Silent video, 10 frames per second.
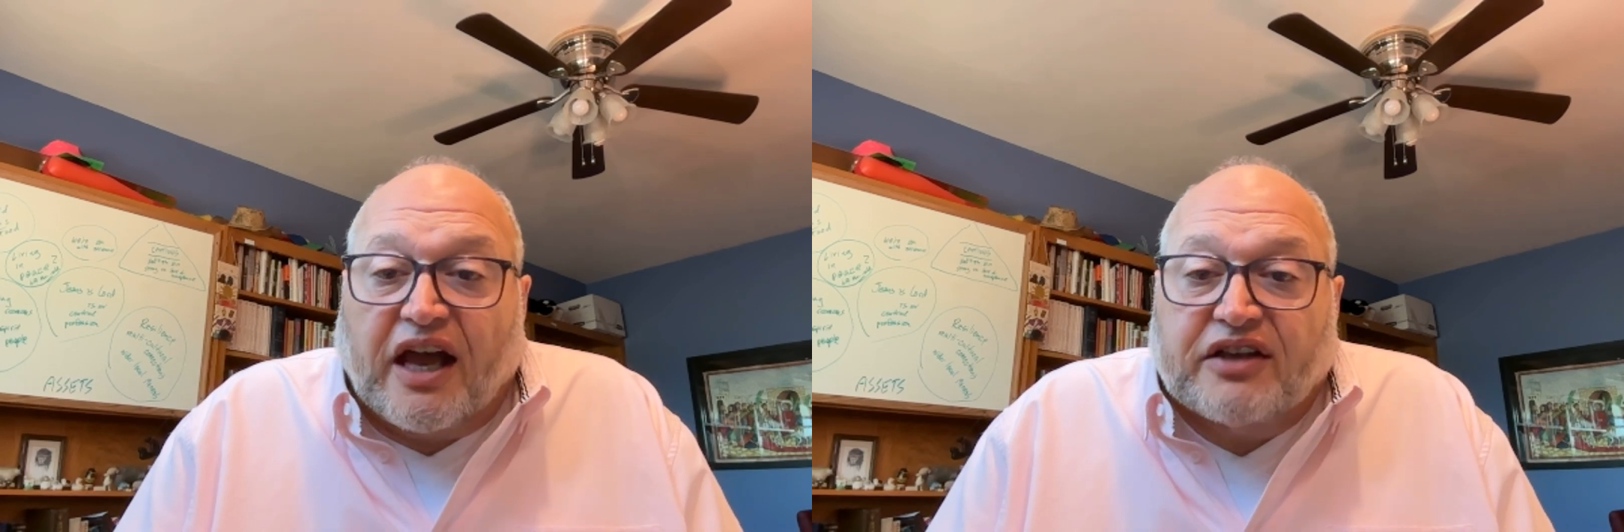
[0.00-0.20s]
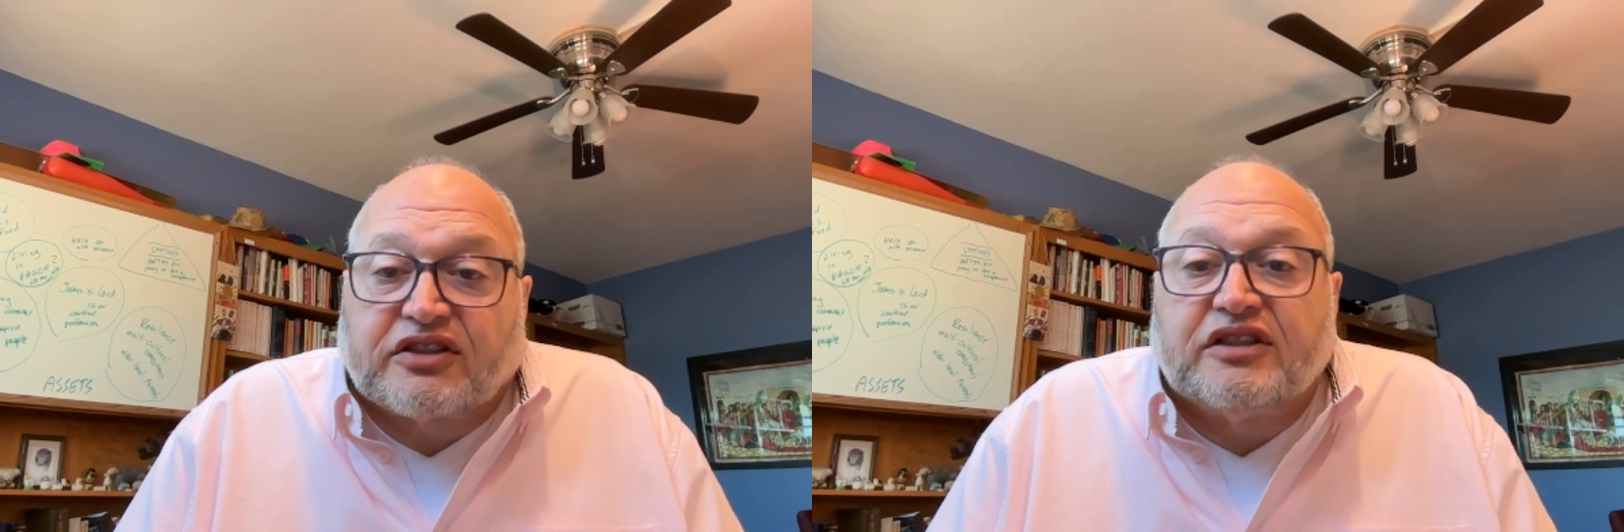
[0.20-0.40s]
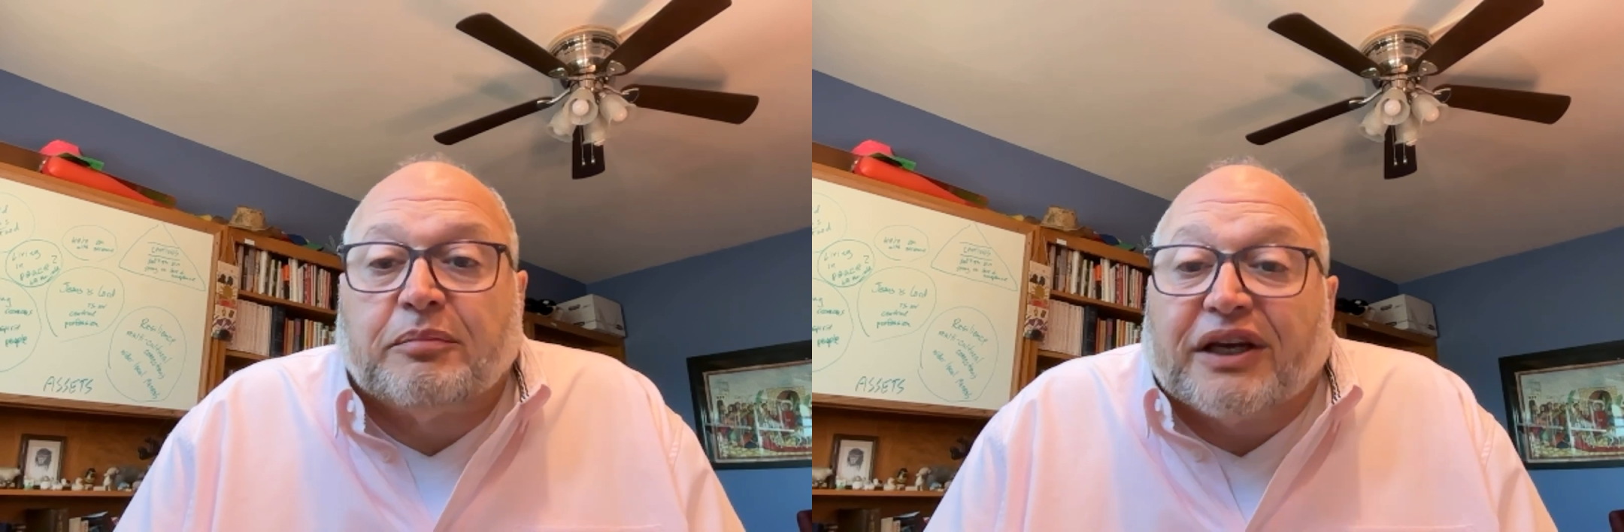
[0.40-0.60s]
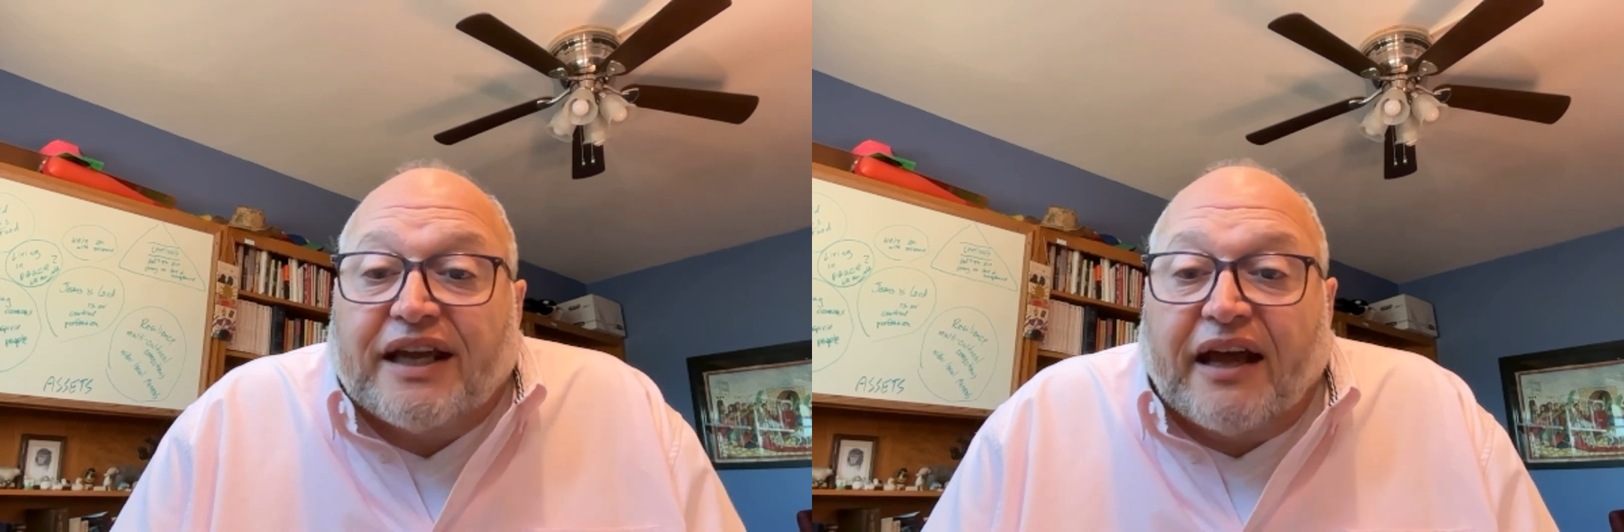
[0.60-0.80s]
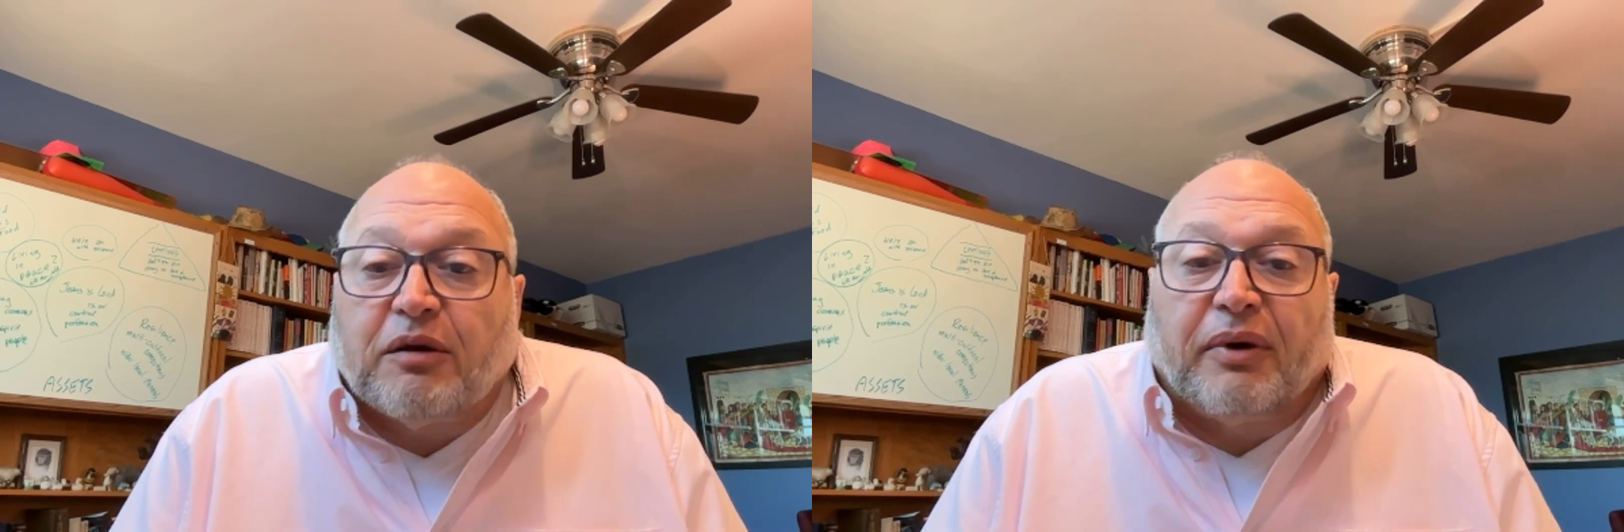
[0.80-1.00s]
asked him
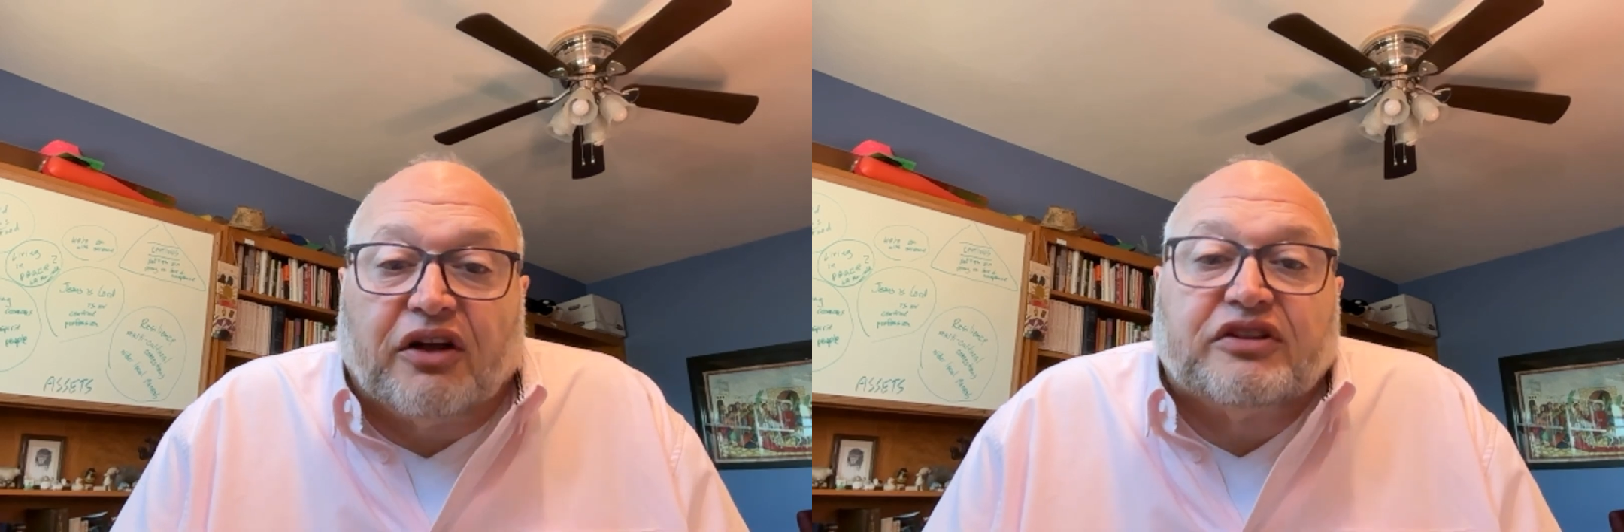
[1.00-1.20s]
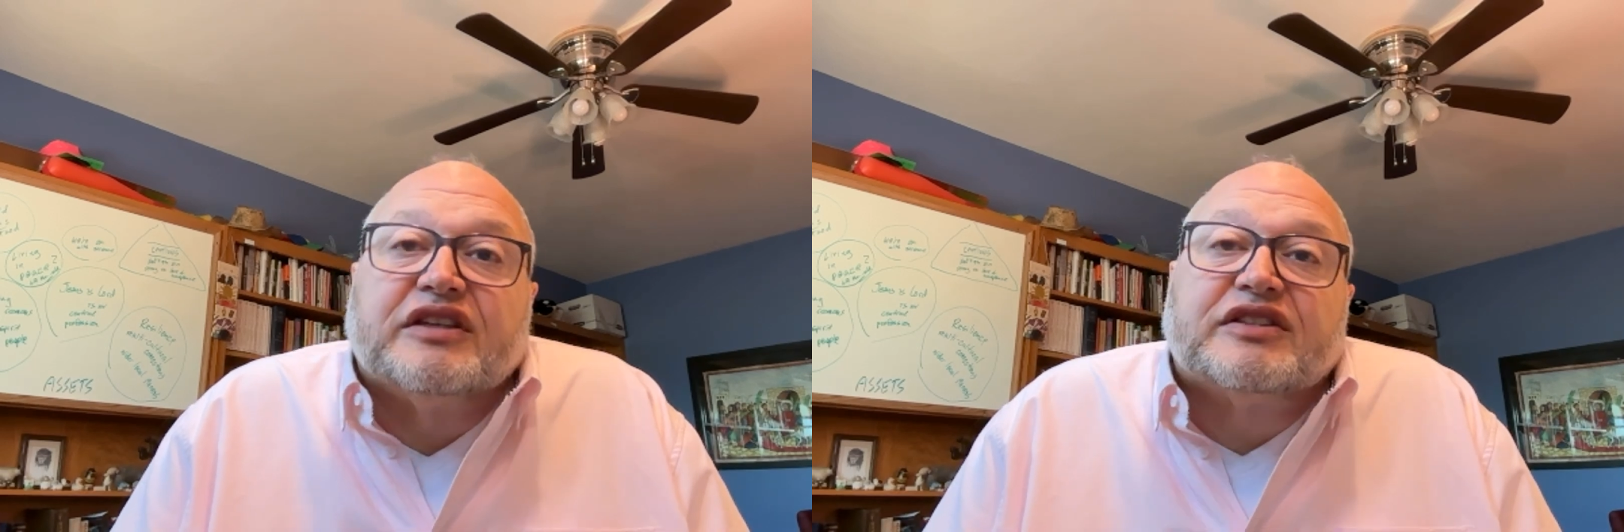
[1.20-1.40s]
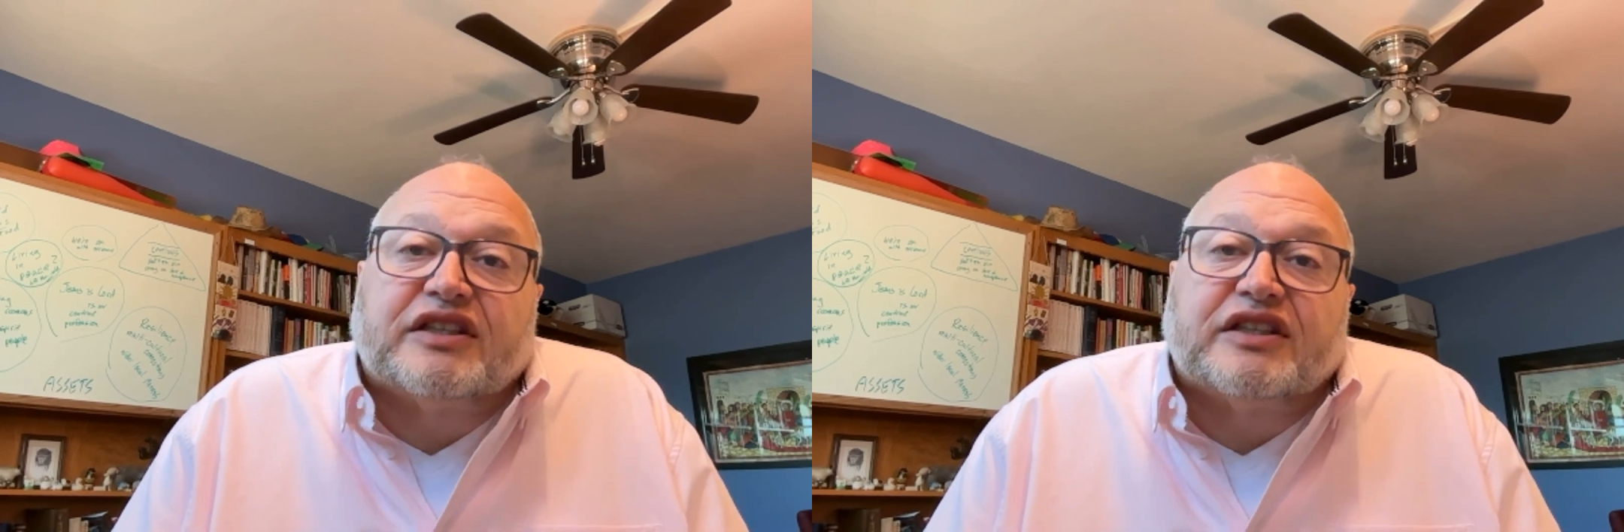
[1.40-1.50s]
again about this.